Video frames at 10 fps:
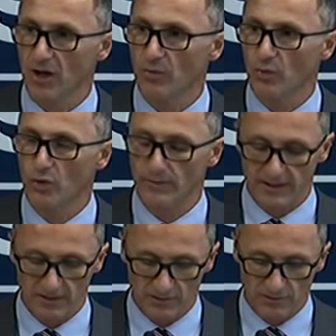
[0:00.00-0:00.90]
global
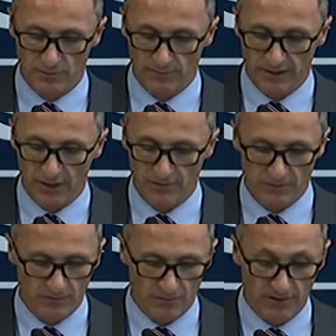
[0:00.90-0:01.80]
warming to below
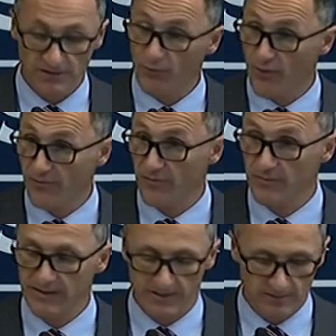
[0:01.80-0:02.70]
2 degrees,
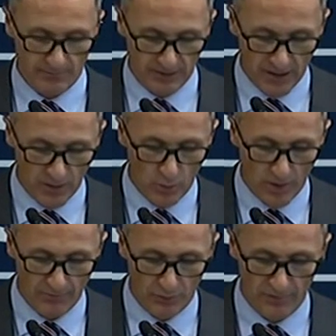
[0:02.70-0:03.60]
preferably below
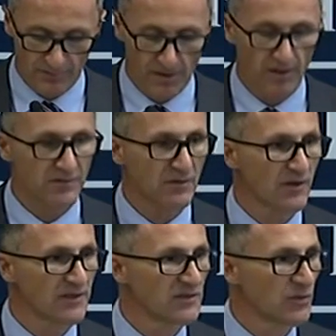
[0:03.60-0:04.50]
1.5
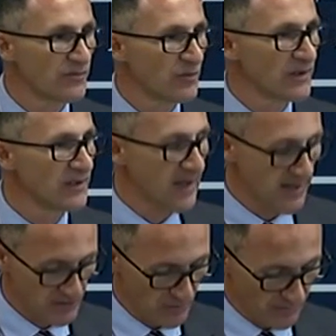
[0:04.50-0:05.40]
degrees, to avoid
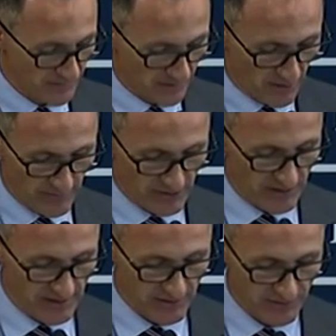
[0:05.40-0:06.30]
catastrophic climate
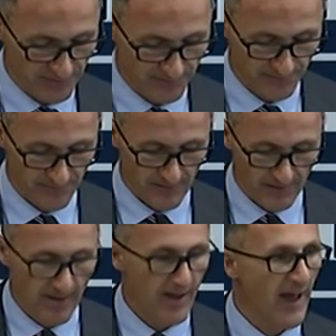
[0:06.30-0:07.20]
change.
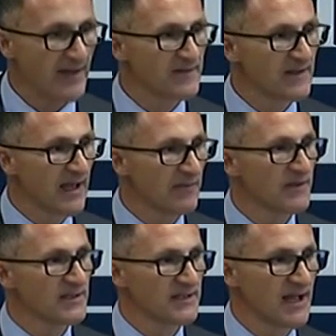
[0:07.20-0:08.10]
And to get
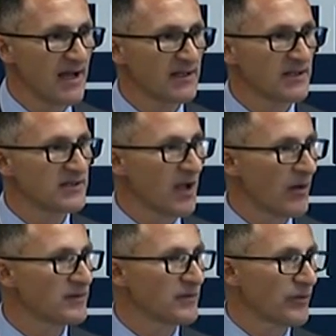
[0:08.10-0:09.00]
this done is
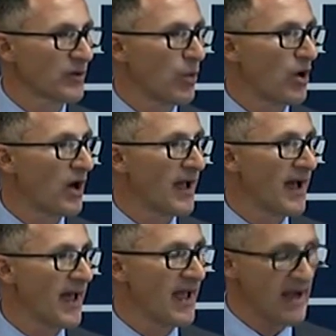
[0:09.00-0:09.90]
going to
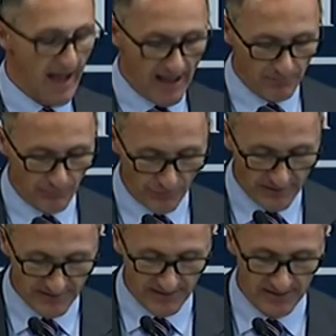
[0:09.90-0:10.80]
require an
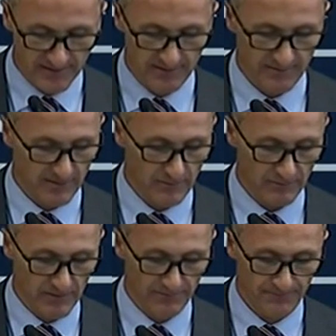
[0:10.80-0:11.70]
unprecedented
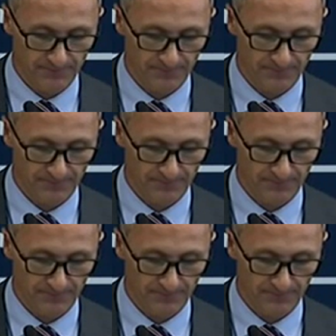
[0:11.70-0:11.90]
commitment.